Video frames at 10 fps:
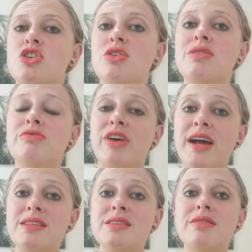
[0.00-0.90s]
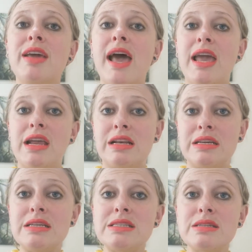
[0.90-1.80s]
you invite the A
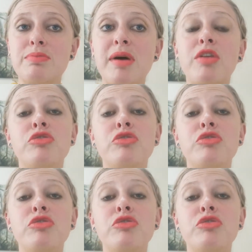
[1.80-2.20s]
list about